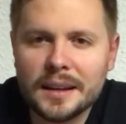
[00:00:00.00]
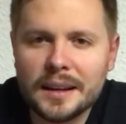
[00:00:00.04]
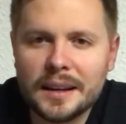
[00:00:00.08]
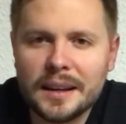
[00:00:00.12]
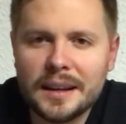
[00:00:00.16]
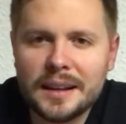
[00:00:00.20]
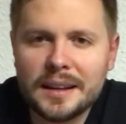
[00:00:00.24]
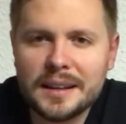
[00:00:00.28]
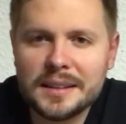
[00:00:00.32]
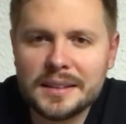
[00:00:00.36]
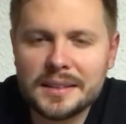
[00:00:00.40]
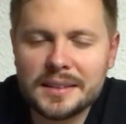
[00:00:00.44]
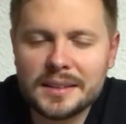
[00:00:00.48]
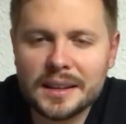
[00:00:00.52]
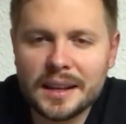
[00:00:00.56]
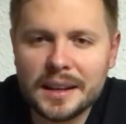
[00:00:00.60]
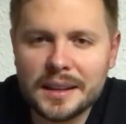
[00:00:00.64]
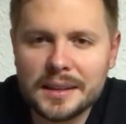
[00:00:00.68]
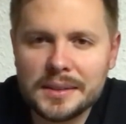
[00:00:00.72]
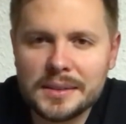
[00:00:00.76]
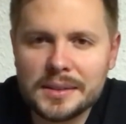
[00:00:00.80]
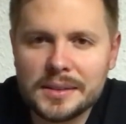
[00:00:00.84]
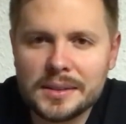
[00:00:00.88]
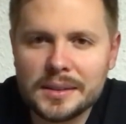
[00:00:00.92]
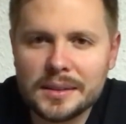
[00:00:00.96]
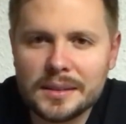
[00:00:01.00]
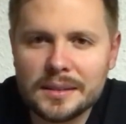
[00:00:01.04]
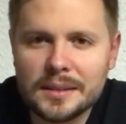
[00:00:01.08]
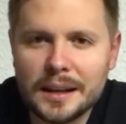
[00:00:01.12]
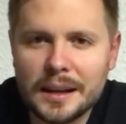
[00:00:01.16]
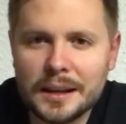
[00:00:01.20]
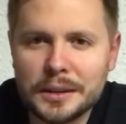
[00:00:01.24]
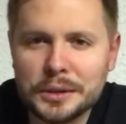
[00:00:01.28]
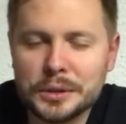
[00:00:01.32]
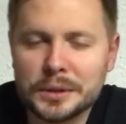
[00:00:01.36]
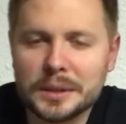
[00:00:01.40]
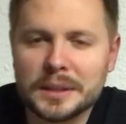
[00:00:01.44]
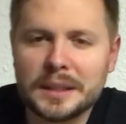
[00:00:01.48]
any sense
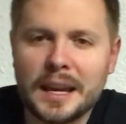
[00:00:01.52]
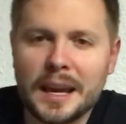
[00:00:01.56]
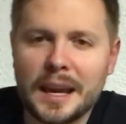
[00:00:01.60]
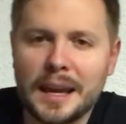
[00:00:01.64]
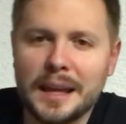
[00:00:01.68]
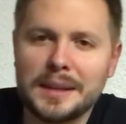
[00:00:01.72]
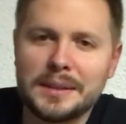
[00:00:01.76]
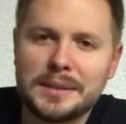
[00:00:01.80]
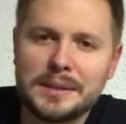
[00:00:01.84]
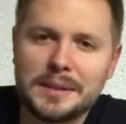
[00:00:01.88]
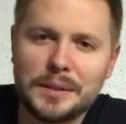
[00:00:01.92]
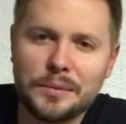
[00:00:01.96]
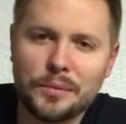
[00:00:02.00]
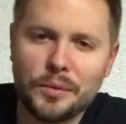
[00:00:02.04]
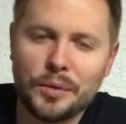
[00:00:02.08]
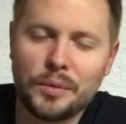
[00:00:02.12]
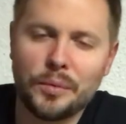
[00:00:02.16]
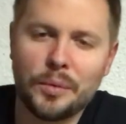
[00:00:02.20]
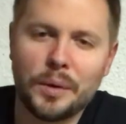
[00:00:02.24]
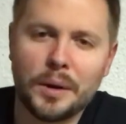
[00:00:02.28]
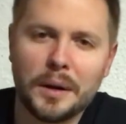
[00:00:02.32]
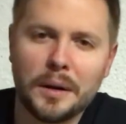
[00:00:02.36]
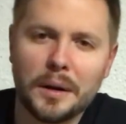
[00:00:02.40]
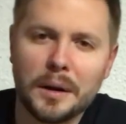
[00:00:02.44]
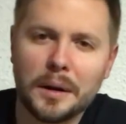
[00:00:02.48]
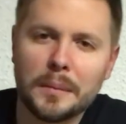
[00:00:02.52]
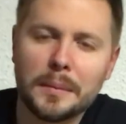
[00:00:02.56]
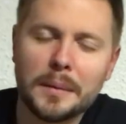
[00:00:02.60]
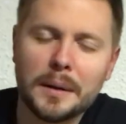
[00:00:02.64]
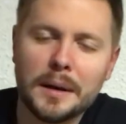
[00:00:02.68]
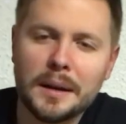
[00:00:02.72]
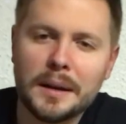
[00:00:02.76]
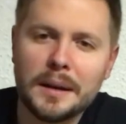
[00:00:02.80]
that you're casting with one arm